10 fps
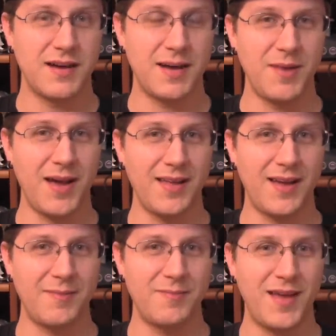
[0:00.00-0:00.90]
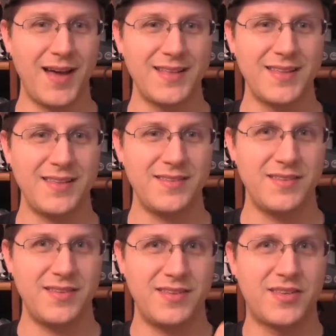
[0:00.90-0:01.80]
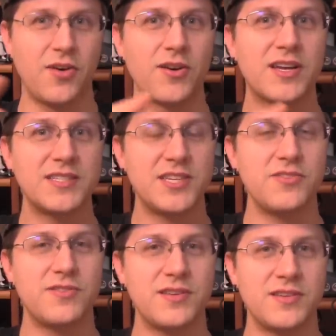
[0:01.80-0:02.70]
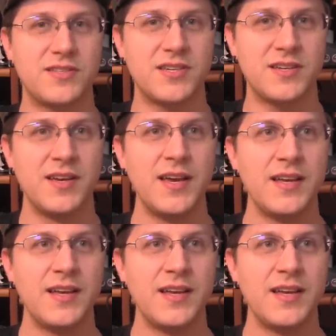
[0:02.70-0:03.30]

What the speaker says: I'm not going to continue to